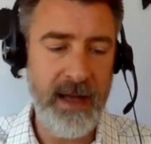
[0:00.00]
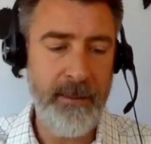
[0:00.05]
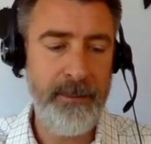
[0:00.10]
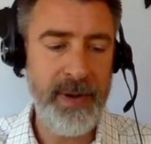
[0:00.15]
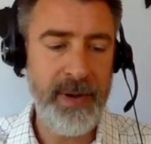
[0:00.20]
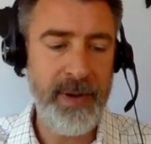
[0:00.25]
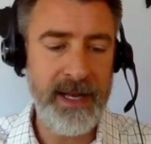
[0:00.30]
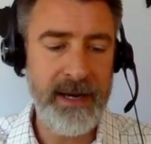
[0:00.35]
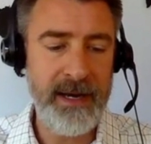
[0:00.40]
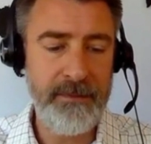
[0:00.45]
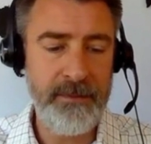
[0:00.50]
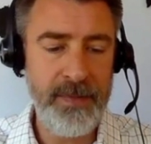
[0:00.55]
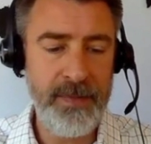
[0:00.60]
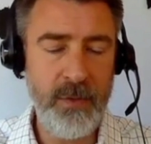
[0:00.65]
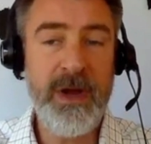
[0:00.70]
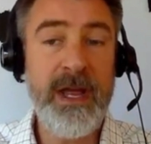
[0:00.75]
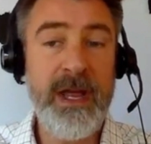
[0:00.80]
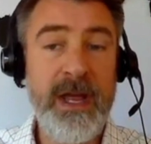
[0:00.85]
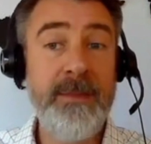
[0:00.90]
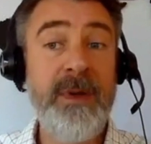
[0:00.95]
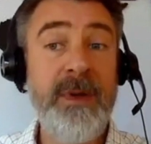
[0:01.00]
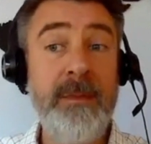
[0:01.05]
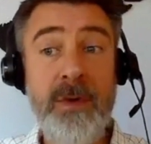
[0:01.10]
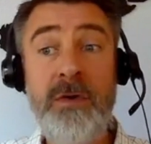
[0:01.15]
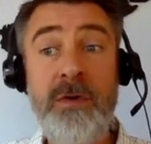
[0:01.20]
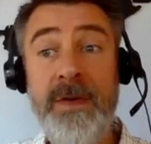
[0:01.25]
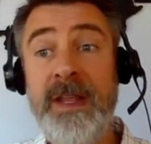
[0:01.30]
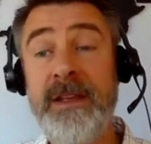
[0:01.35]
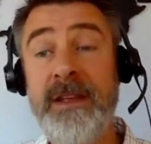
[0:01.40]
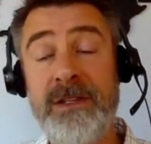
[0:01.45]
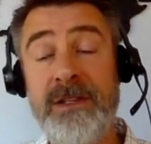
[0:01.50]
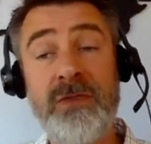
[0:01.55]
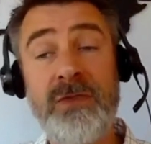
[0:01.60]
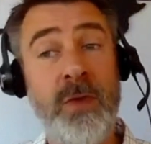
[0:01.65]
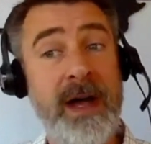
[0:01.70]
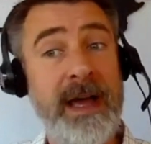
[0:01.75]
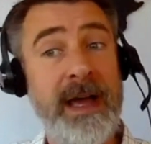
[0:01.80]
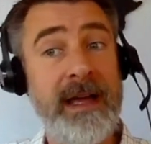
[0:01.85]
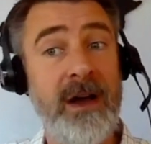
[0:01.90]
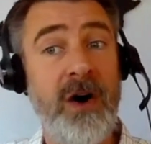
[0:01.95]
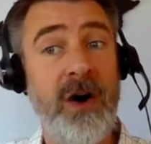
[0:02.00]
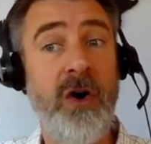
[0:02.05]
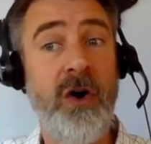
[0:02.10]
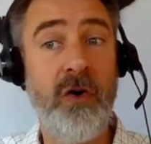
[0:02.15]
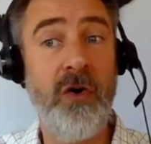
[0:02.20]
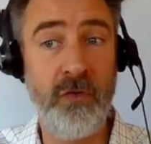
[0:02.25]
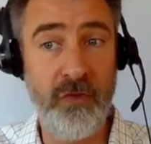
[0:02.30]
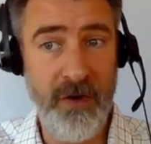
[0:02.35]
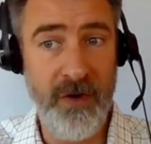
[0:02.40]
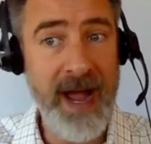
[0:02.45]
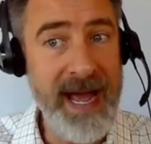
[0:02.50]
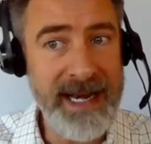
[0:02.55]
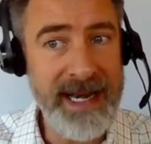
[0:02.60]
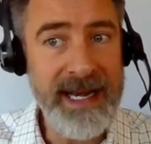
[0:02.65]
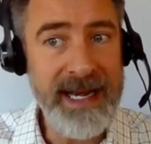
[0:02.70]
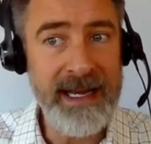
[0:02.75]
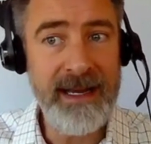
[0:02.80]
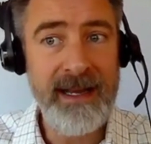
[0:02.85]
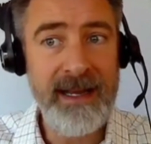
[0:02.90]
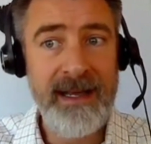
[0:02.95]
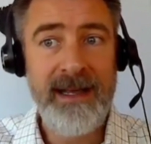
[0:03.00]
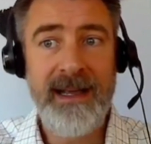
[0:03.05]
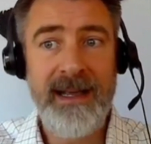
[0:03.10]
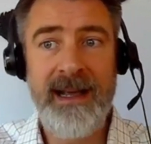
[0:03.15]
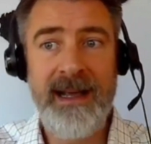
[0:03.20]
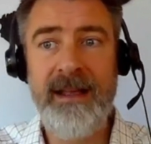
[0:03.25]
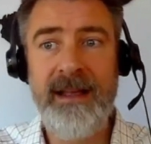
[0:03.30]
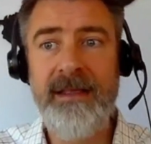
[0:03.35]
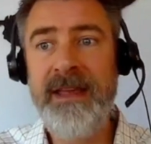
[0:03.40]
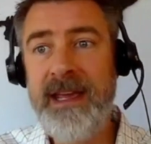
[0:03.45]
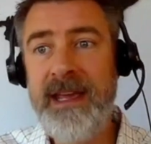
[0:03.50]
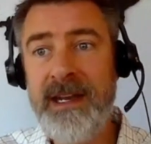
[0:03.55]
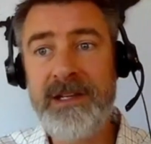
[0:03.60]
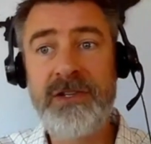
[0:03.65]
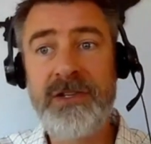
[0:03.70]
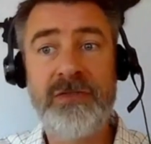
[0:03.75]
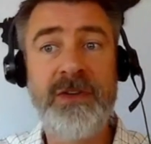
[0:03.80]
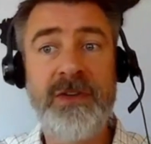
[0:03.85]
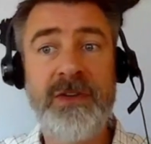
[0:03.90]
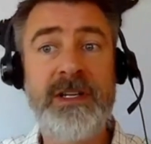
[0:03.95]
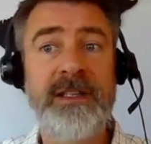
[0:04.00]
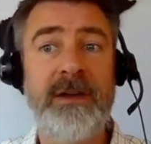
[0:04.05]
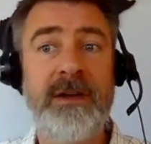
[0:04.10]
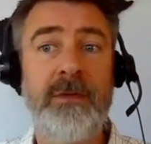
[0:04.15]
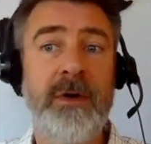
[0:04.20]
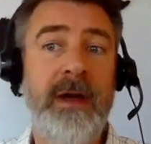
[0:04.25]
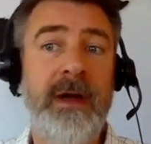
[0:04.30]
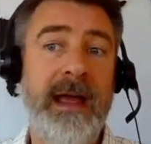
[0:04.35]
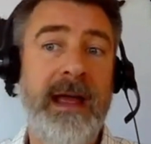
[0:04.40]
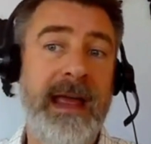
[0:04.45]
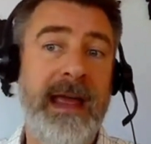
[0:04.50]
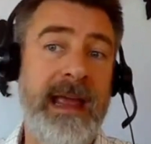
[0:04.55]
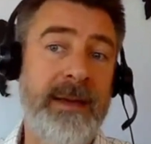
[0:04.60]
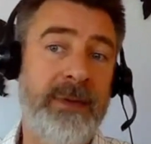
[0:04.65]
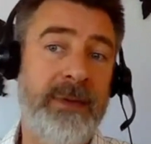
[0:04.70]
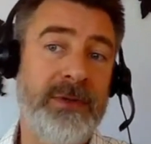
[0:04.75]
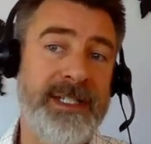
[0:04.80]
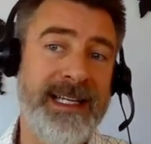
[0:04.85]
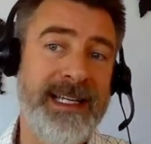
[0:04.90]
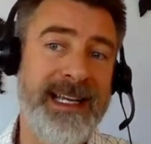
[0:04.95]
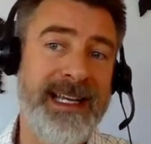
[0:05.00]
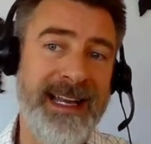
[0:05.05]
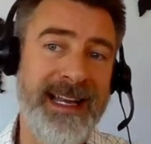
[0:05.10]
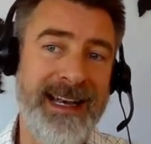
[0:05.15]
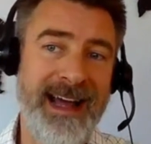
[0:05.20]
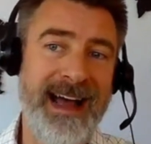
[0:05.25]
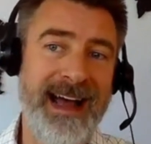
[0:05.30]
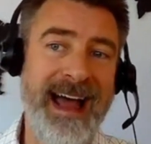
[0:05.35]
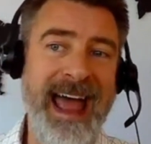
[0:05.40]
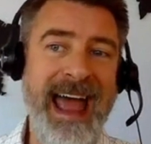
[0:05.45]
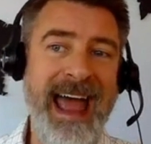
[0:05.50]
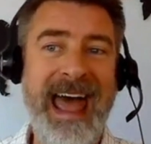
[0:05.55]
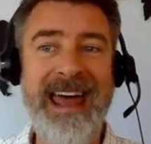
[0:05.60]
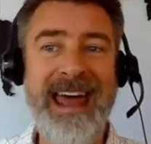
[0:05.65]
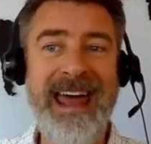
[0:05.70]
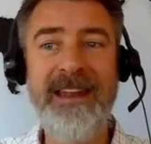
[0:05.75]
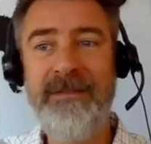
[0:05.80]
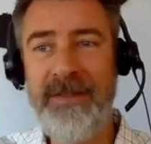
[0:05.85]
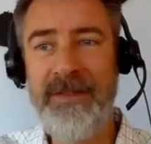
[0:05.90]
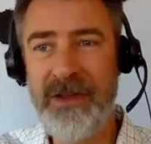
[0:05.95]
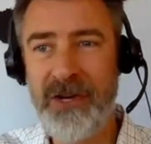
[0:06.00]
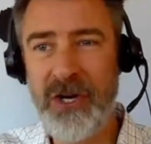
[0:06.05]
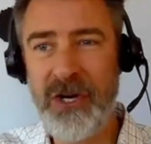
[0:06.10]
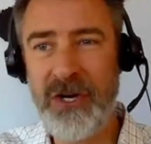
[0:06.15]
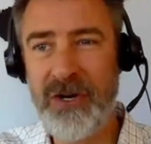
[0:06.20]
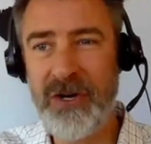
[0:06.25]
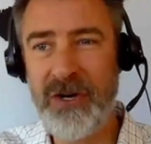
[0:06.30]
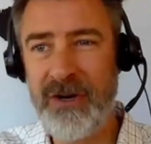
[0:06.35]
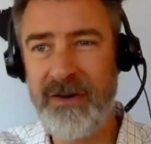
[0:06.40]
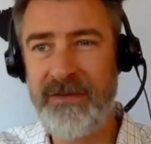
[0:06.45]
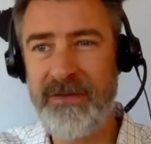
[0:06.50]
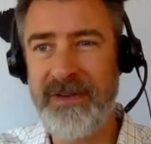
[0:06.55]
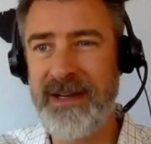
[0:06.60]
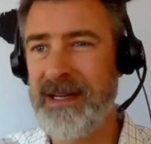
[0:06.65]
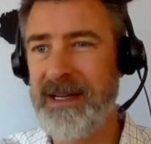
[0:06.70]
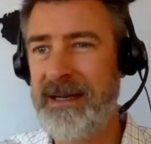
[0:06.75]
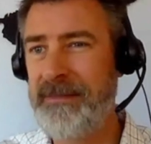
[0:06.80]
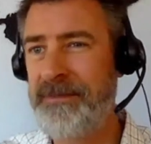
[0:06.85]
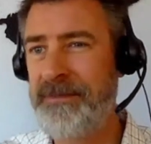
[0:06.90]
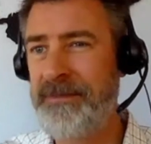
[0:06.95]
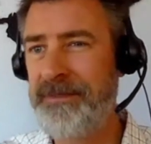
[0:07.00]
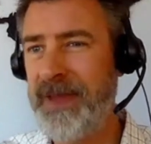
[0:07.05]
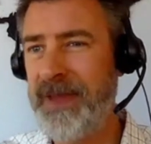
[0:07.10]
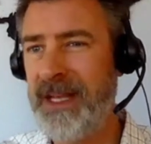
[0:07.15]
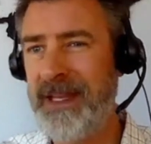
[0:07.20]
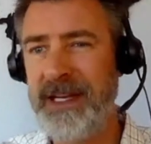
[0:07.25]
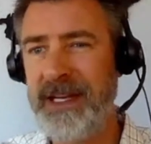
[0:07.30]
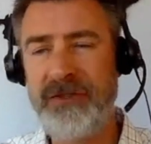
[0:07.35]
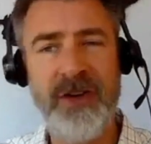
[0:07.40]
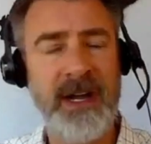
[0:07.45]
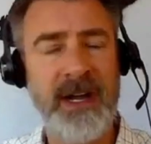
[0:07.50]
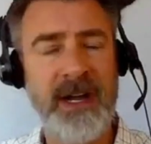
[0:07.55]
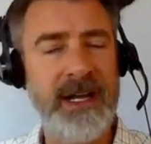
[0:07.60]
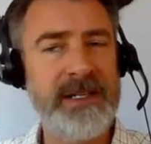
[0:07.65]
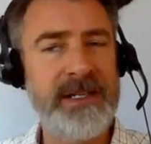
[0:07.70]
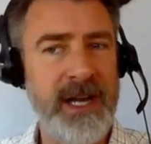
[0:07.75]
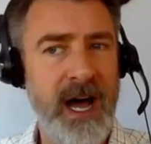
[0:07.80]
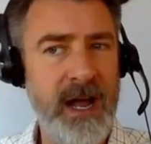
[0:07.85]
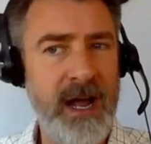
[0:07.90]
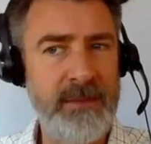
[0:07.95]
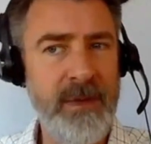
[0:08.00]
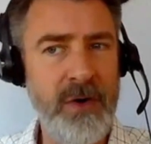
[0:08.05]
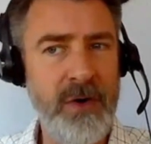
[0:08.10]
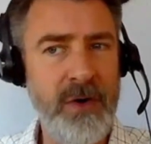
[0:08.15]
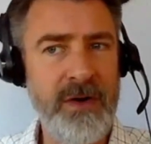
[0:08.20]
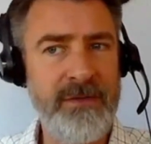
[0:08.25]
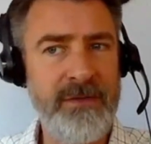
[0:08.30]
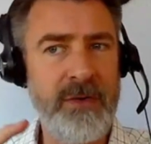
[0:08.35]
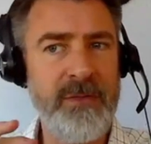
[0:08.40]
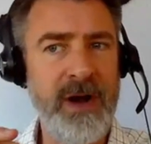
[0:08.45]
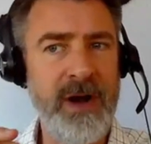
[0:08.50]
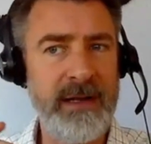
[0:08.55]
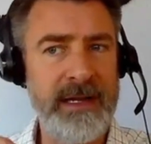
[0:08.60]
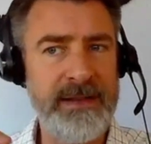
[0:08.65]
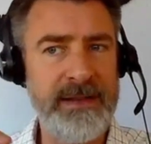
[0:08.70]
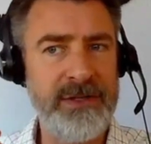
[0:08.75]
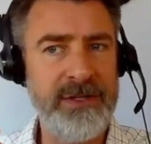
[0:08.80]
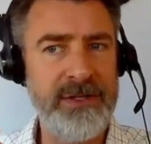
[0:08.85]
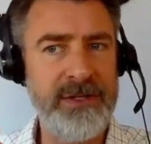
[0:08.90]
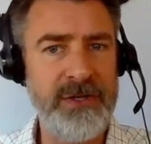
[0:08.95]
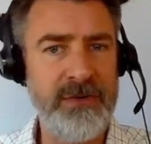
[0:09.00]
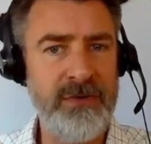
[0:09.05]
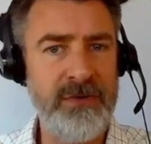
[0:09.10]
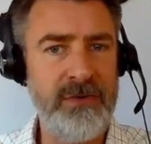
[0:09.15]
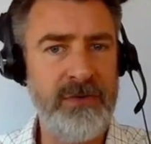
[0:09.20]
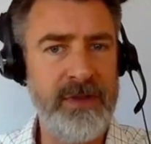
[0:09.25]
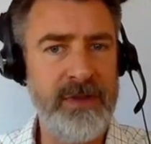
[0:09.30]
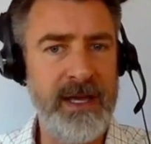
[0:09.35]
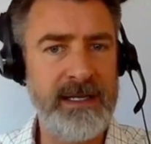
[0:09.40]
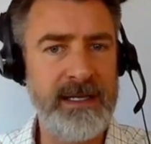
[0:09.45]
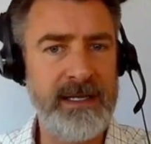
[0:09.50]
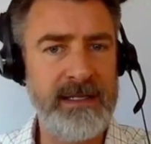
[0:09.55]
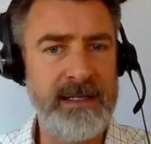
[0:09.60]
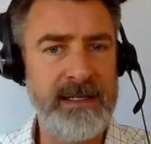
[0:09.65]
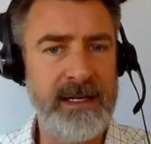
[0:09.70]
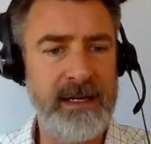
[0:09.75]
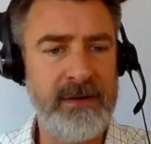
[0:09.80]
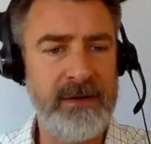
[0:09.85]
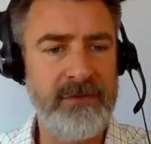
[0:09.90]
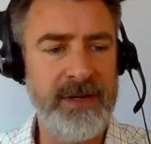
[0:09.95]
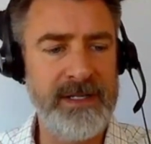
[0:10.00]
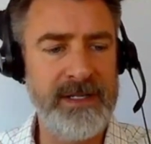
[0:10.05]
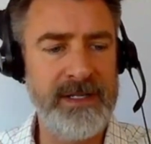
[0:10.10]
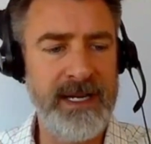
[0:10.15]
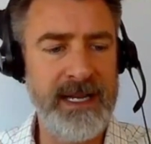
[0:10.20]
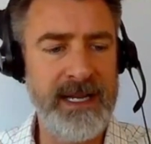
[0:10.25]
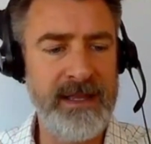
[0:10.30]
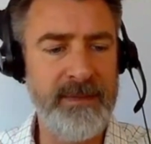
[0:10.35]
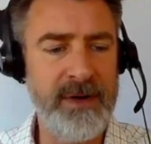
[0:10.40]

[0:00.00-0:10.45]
But we had been moving this way already, and the industries that were able to get ahead of the curve, electronics and automotive are probably the two that resonate the